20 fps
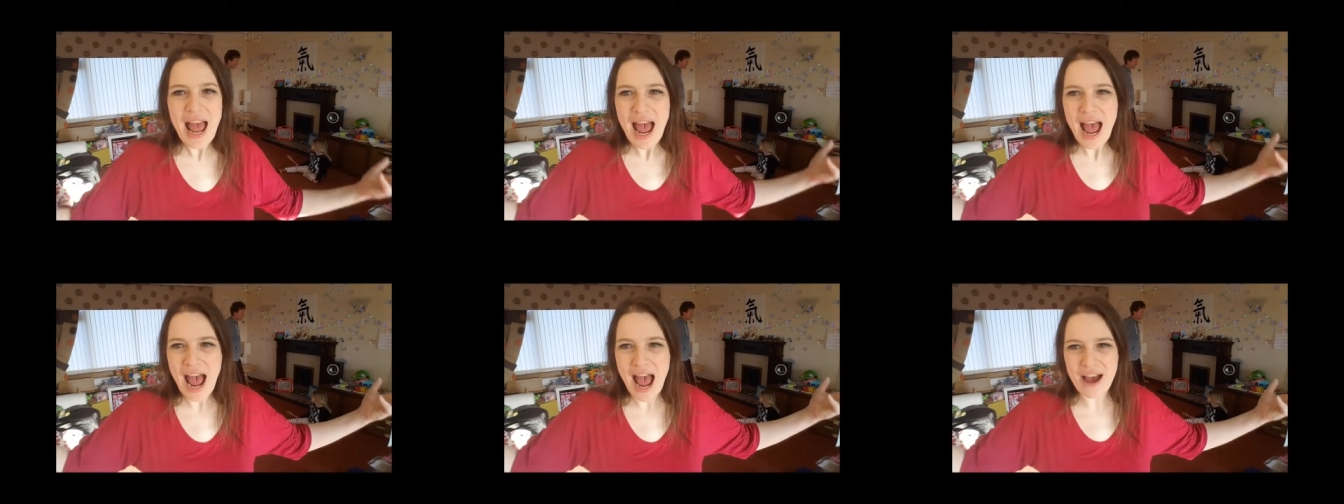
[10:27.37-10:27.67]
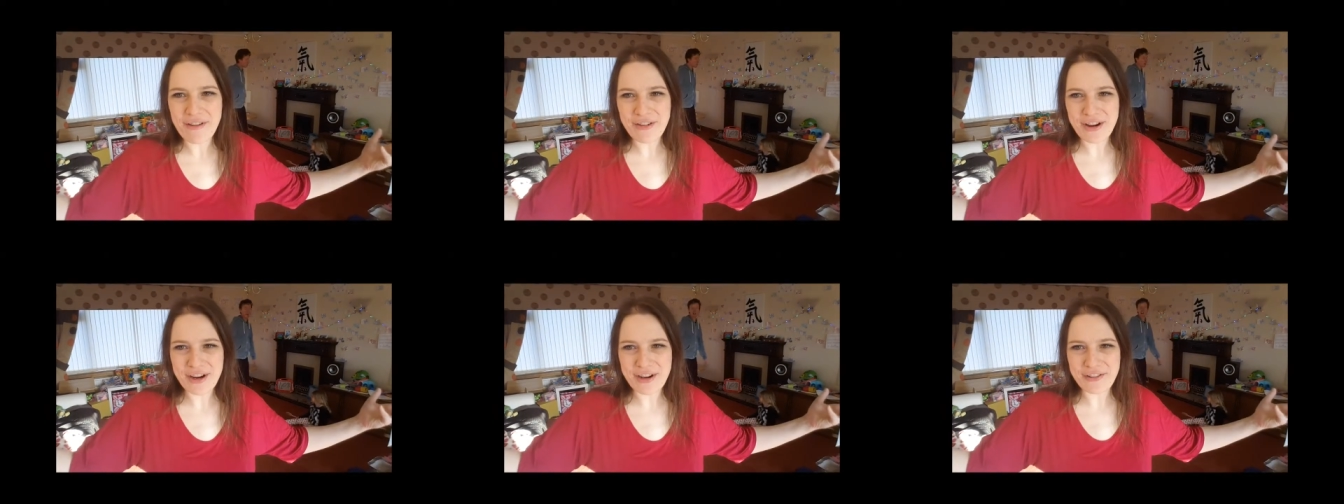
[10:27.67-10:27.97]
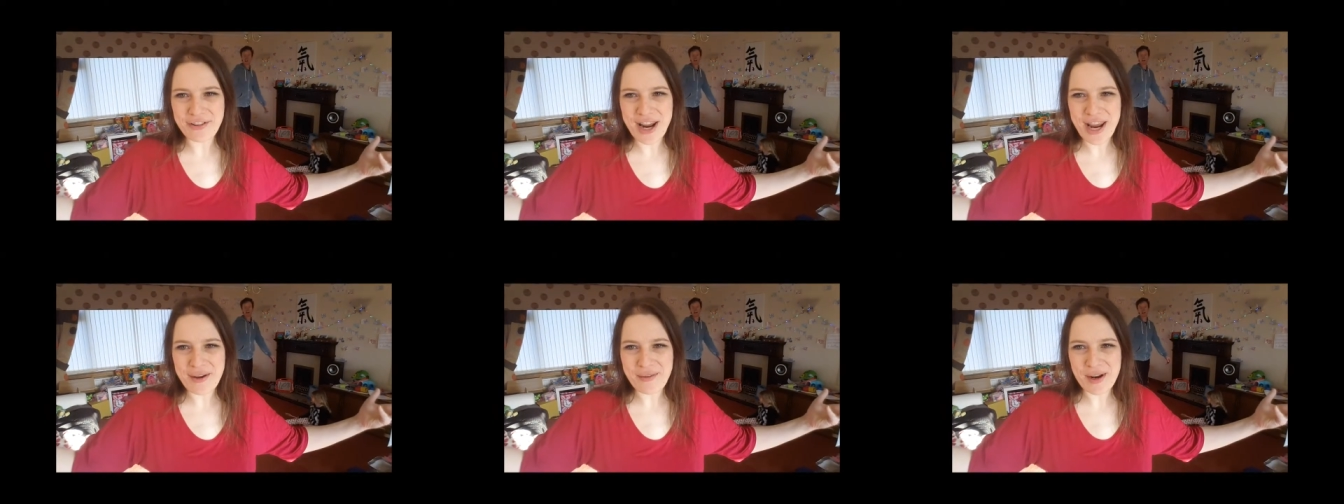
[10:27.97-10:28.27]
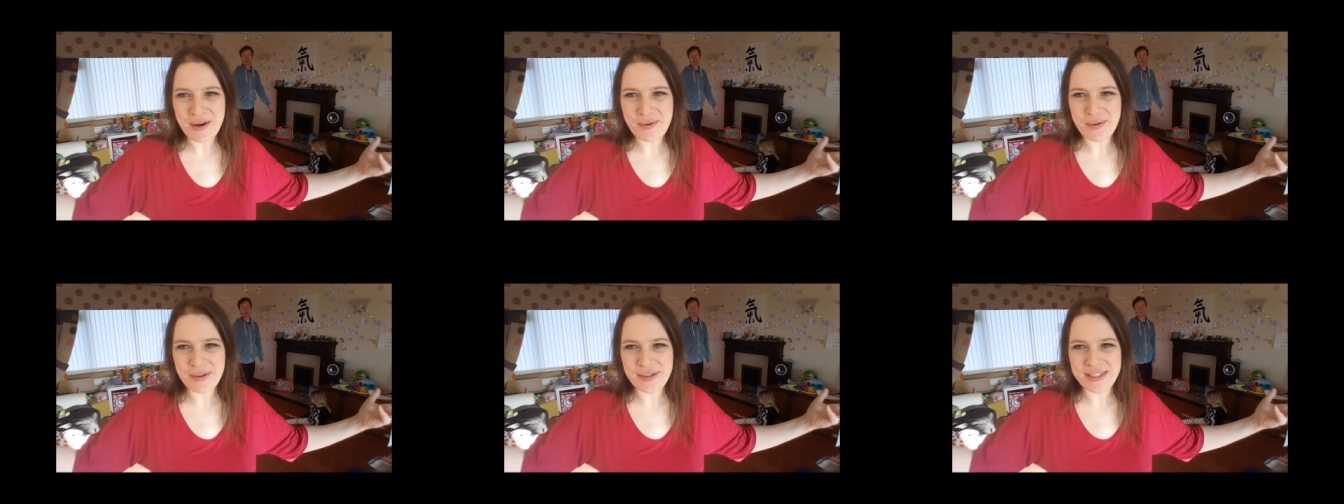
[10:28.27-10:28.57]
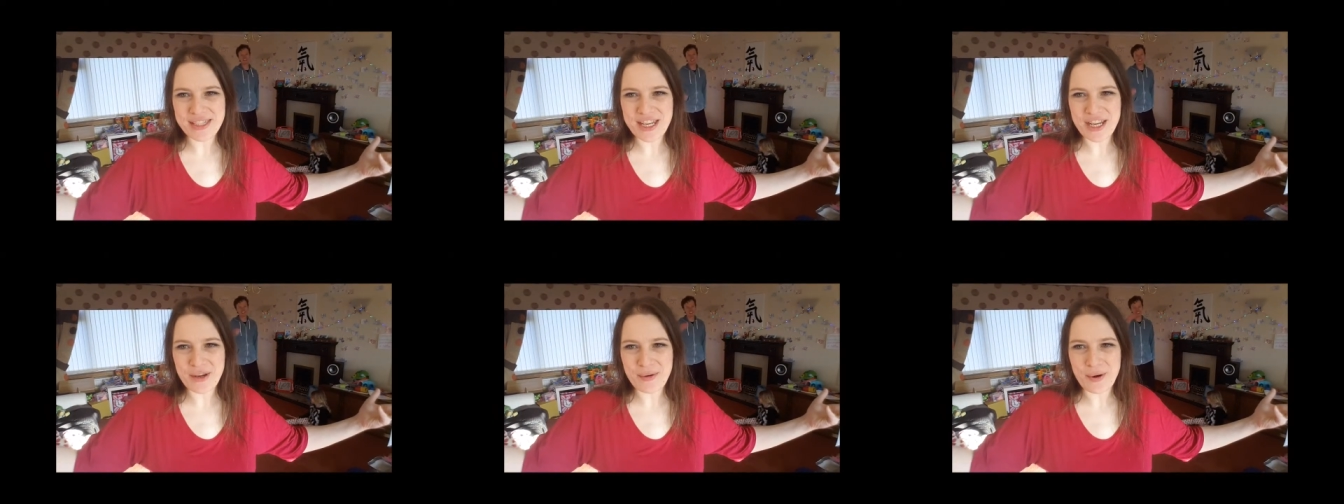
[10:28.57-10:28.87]
Have a great one. We'll
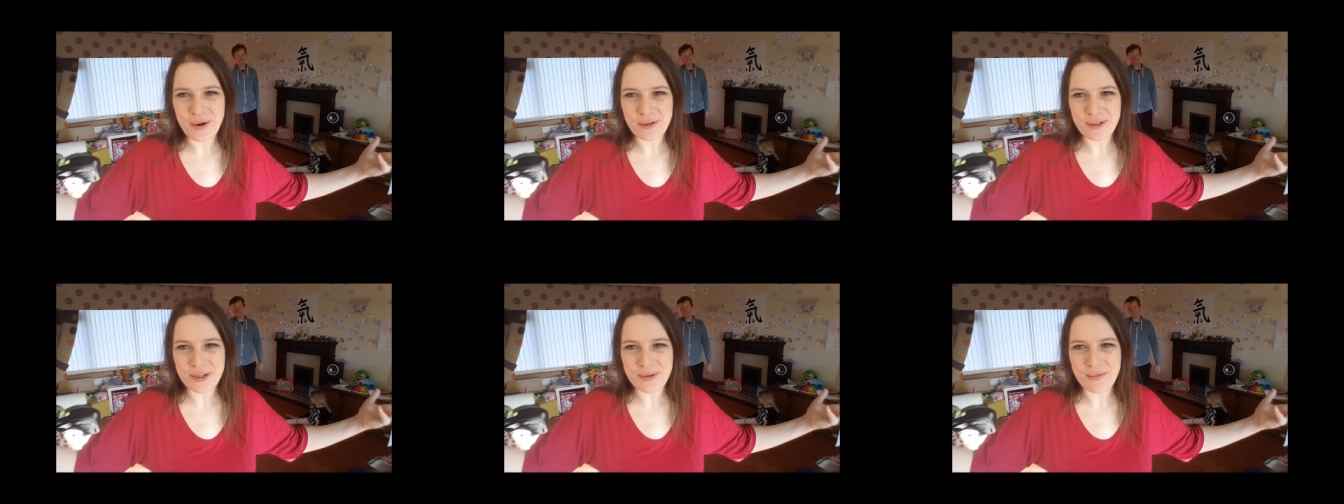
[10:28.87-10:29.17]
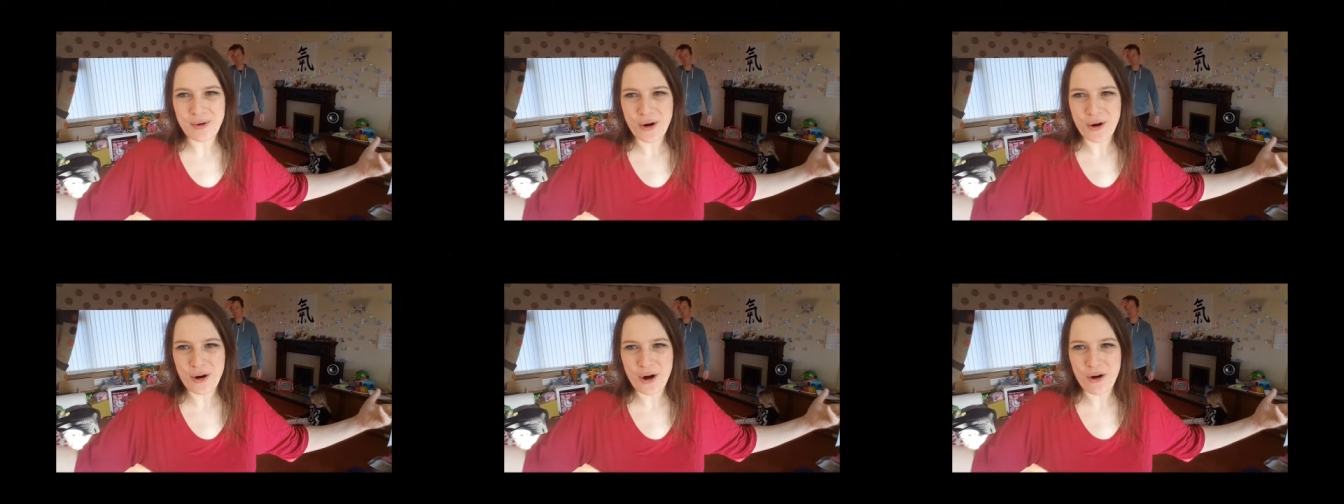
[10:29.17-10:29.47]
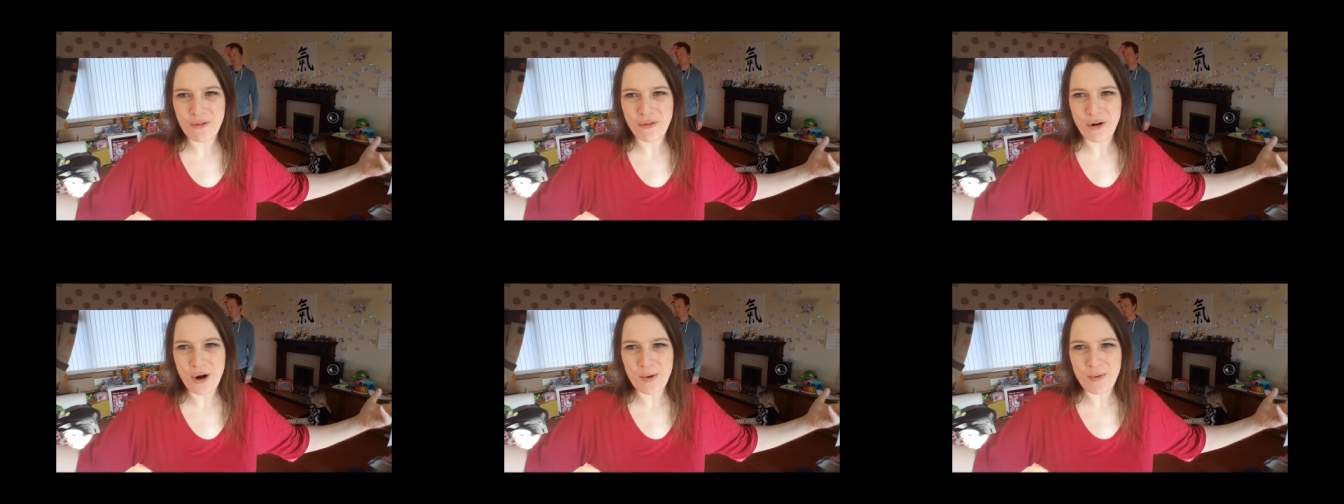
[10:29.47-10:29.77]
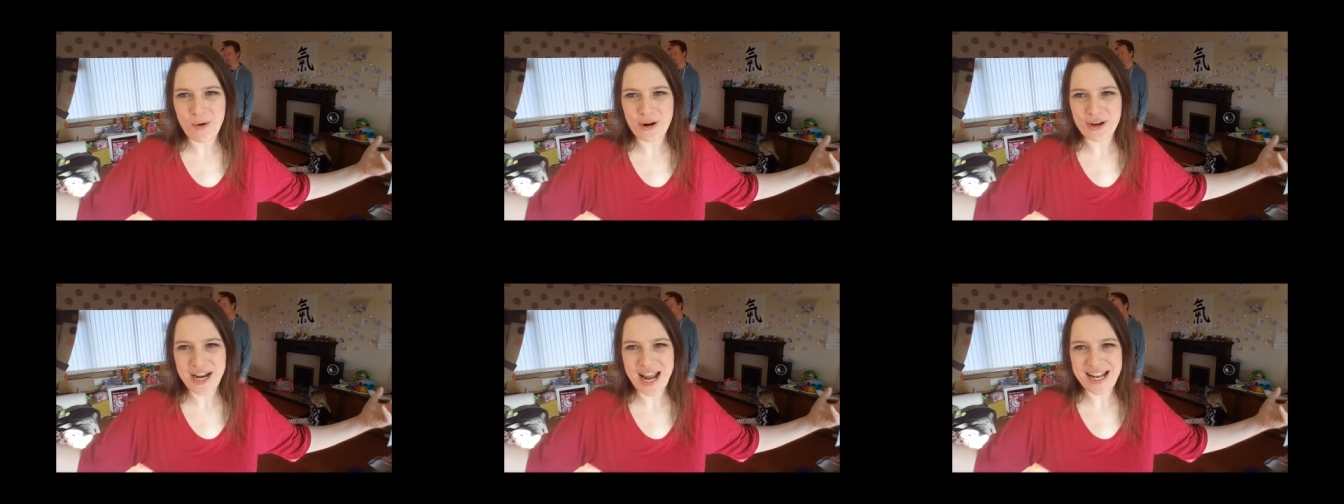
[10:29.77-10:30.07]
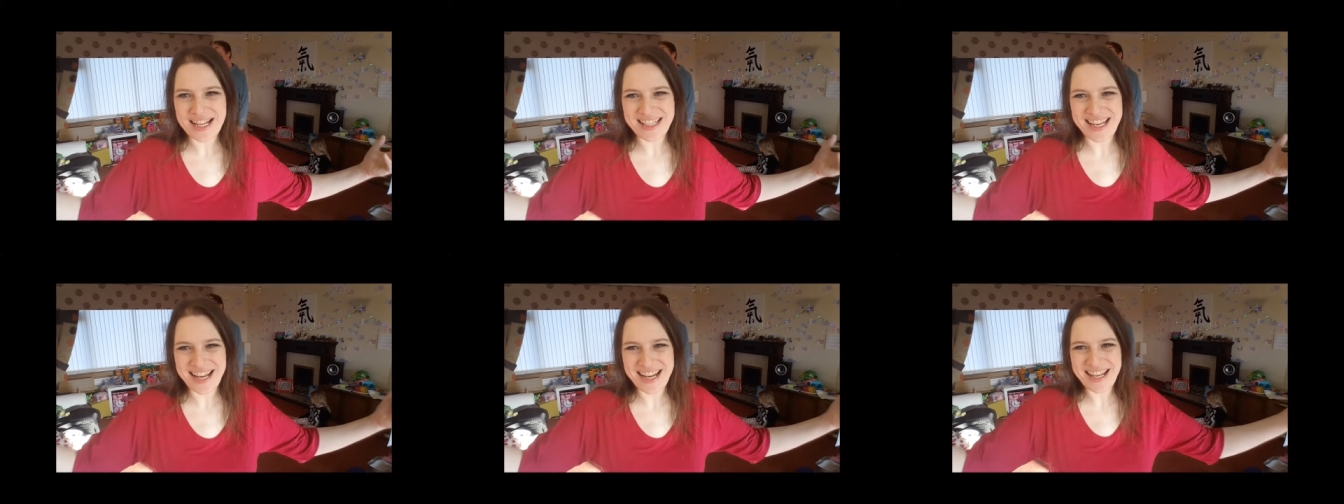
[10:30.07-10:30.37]
see you all tomorrow for more
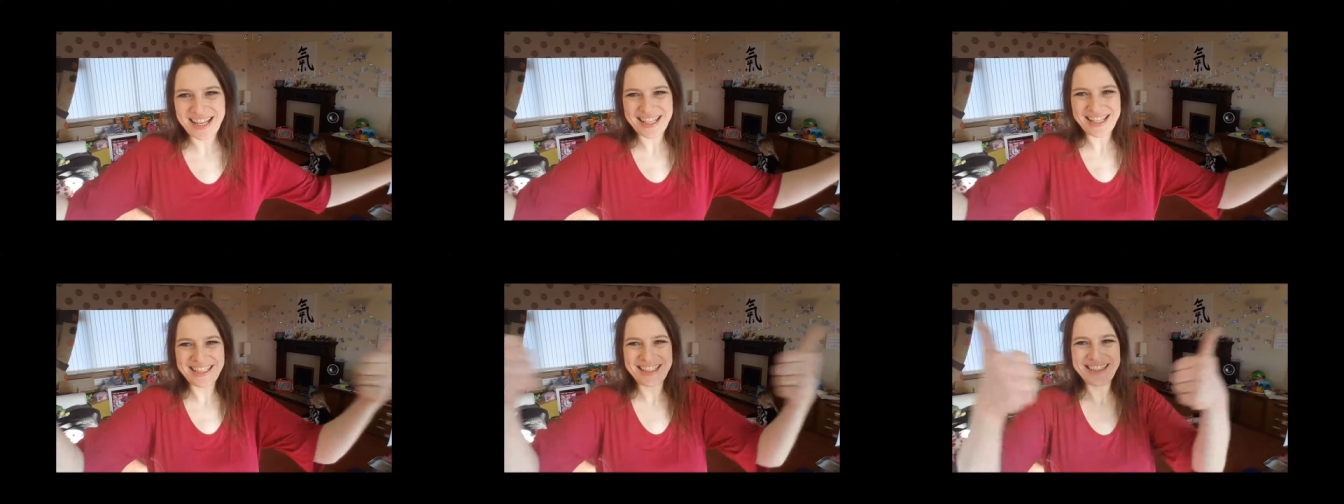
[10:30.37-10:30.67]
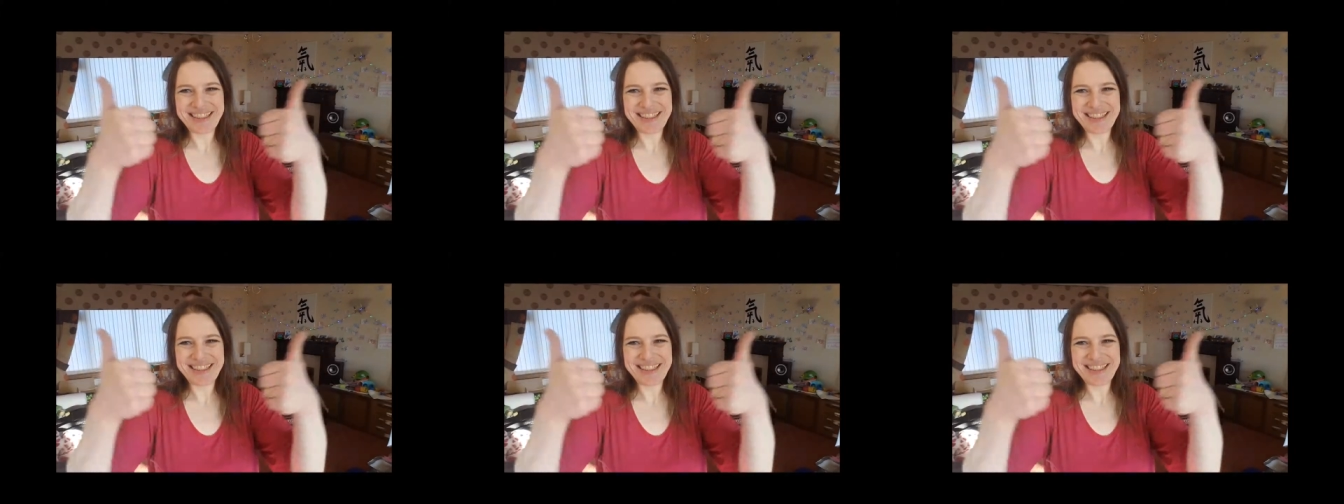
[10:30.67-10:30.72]
dancing.